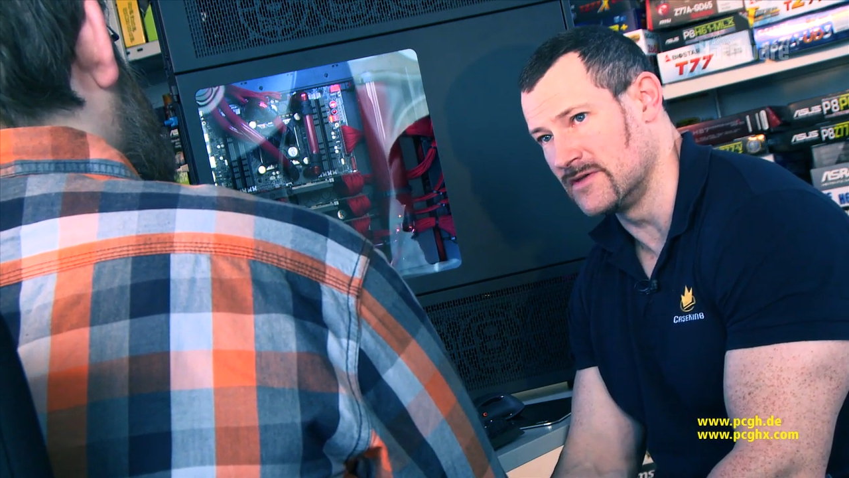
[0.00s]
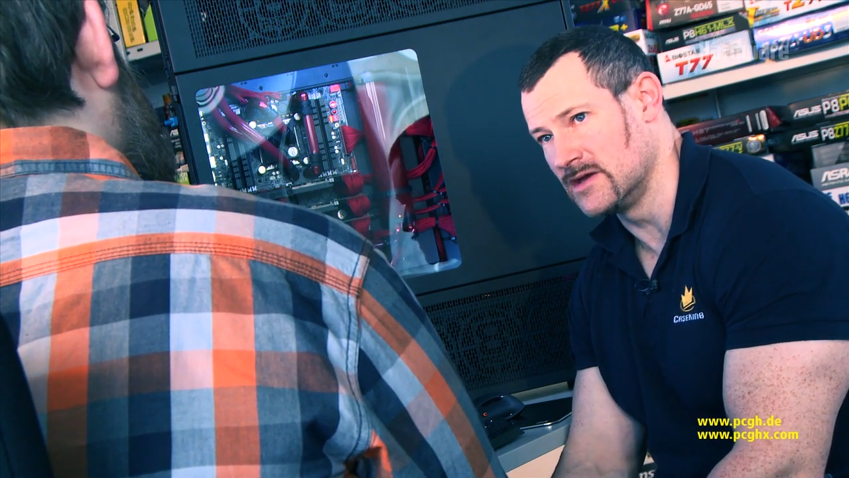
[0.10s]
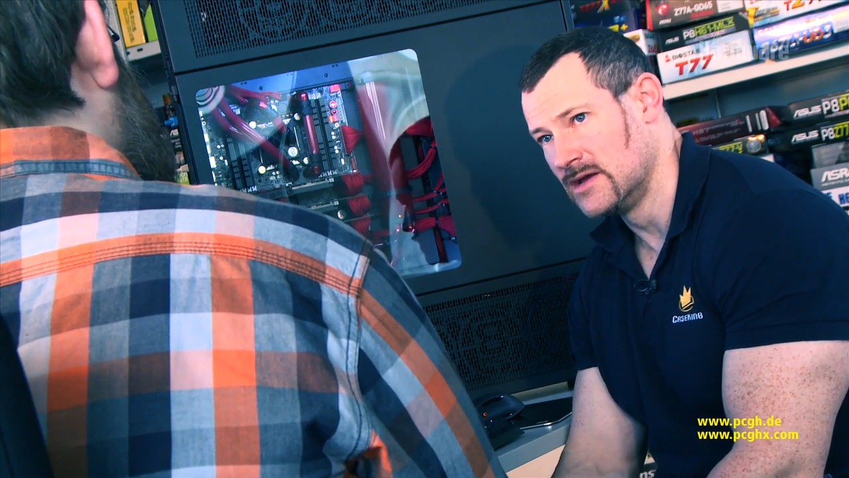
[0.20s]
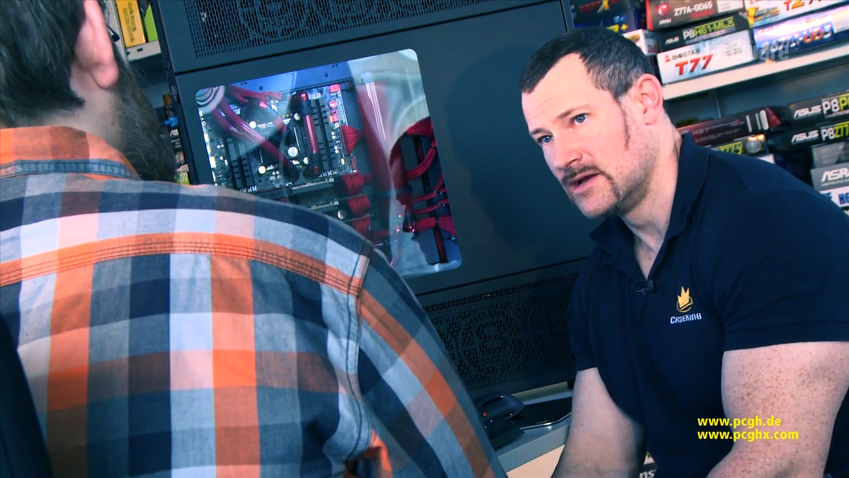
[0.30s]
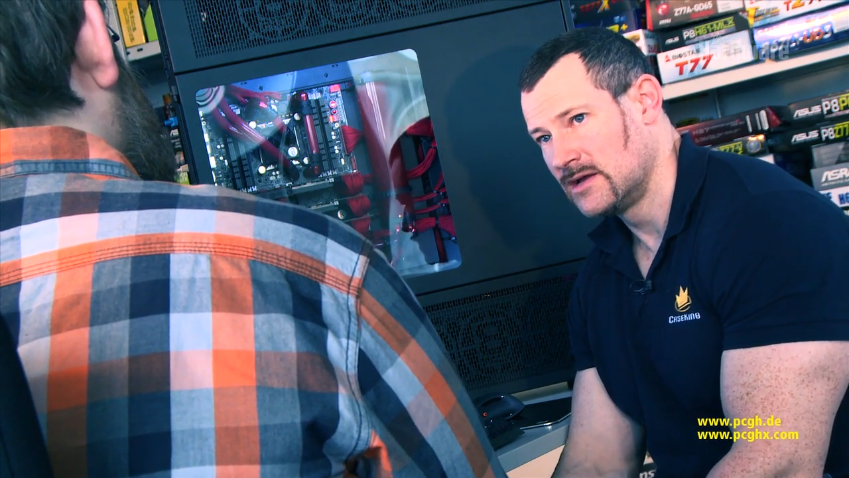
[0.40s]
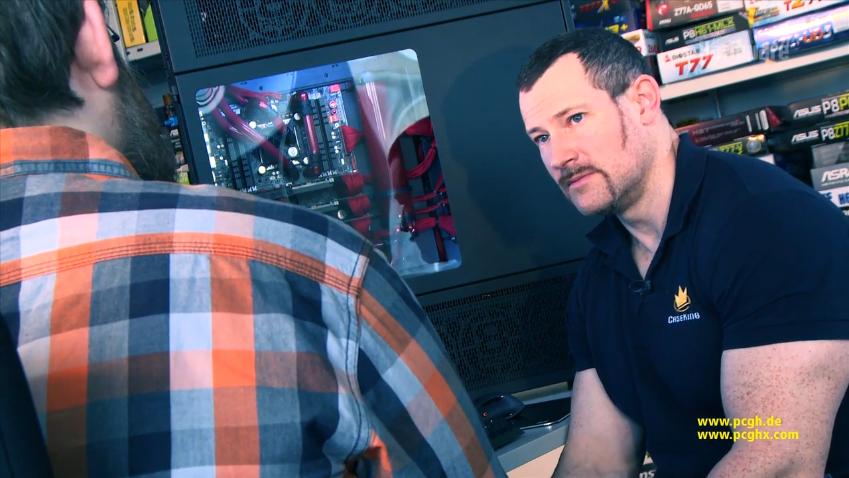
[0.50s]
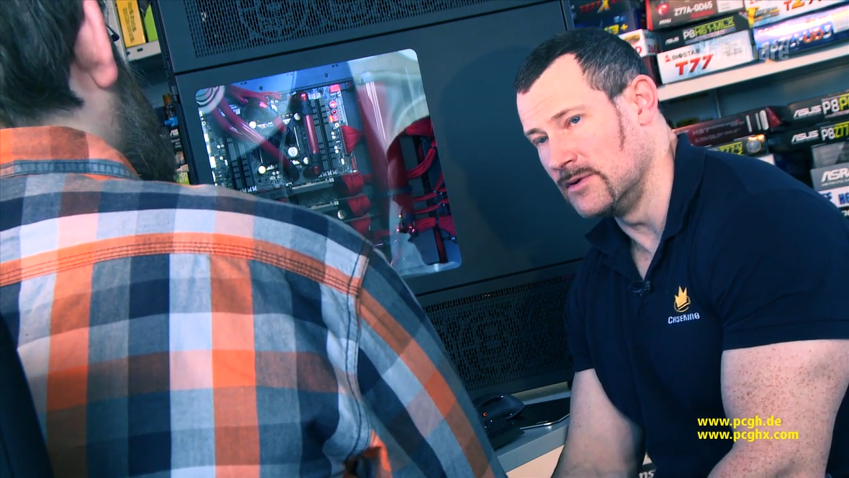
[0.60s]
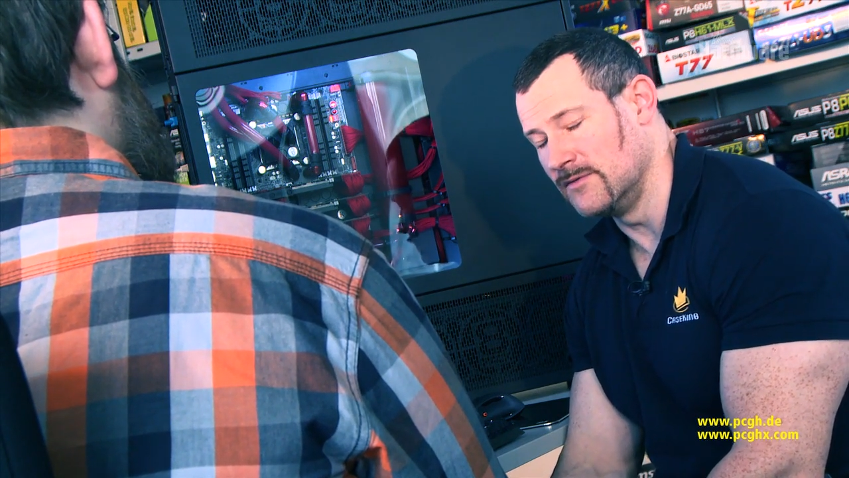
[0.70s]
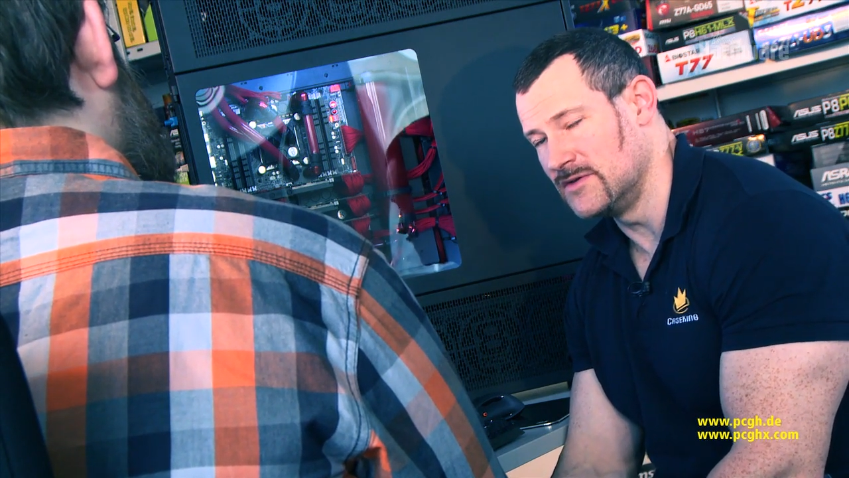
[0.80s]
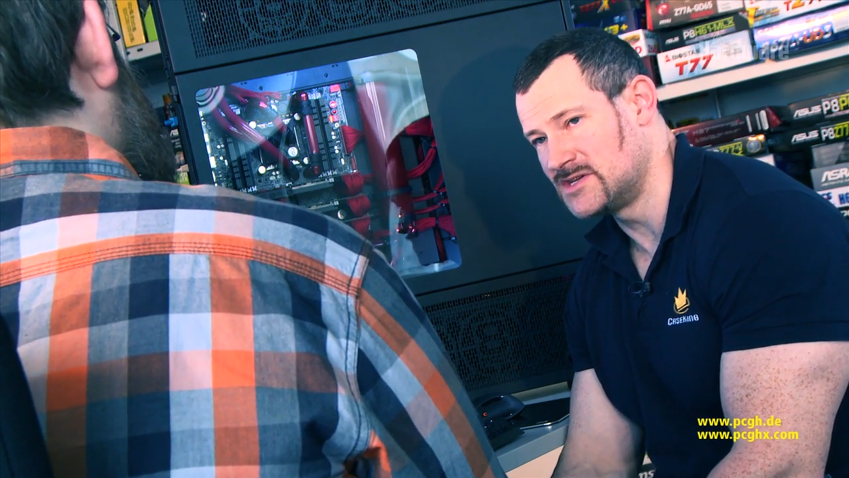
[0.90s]
the
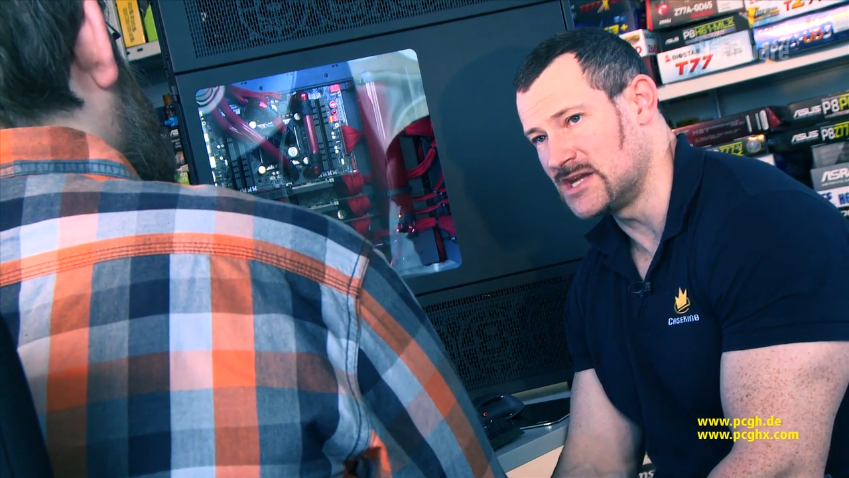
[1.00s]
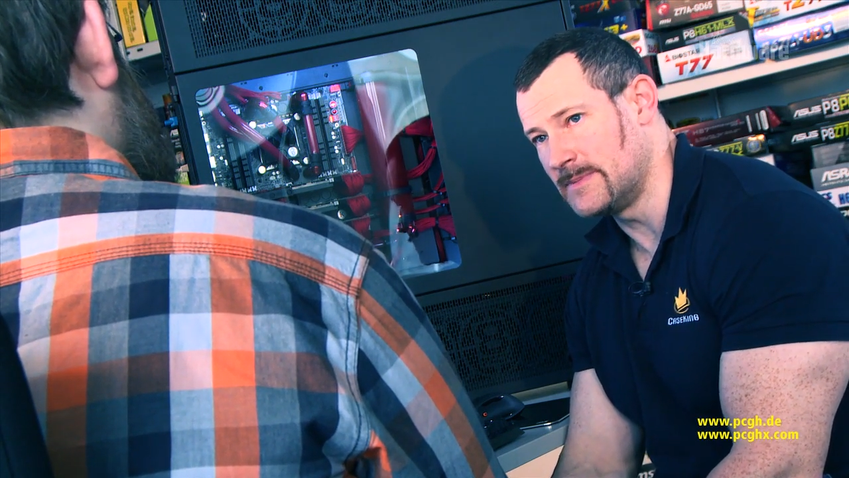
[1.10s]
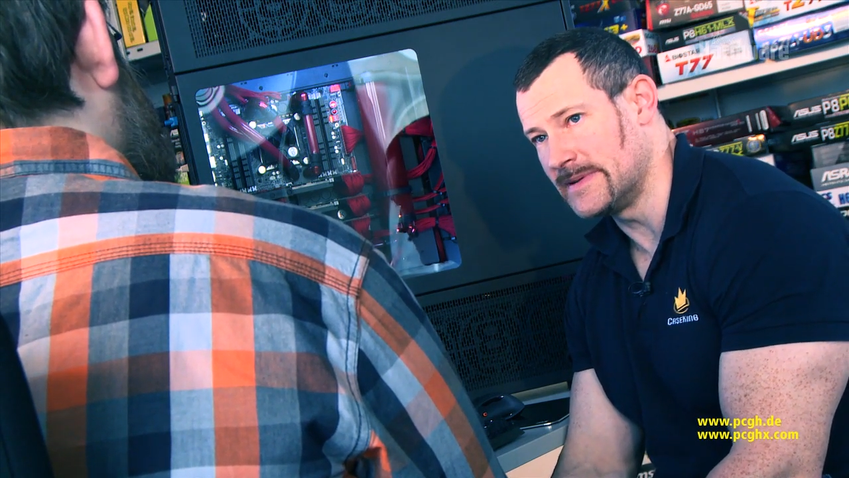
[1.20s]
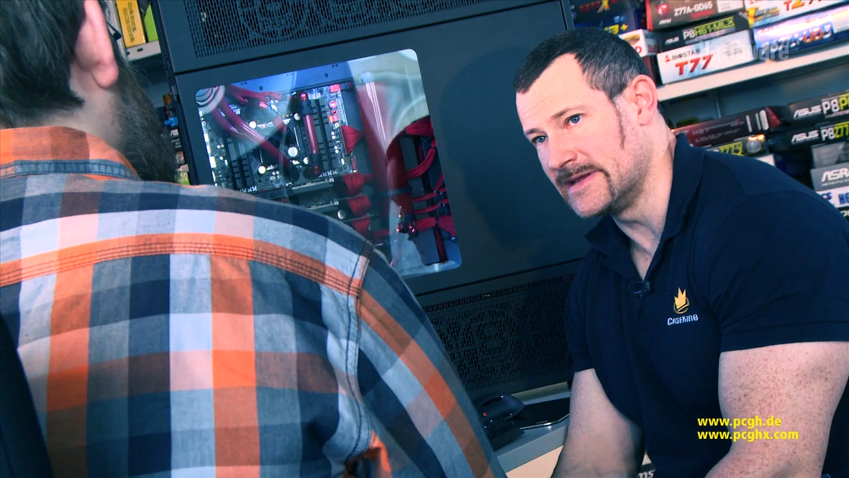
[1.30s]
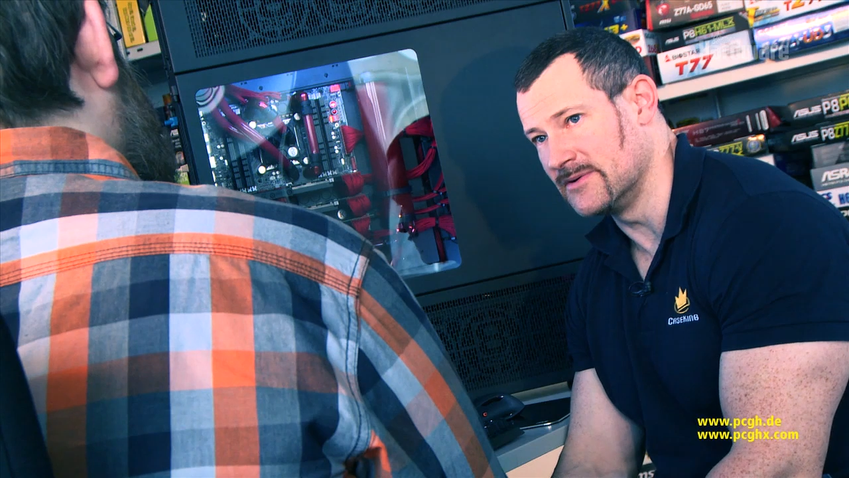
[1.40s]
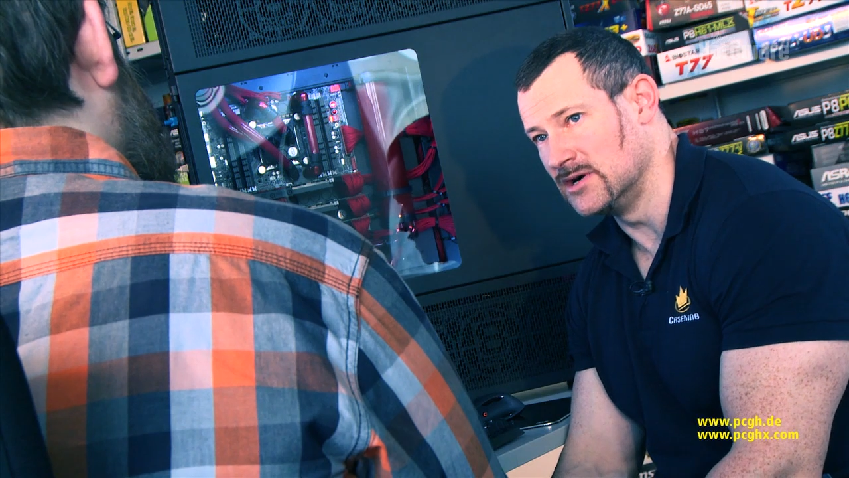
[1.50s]
CPU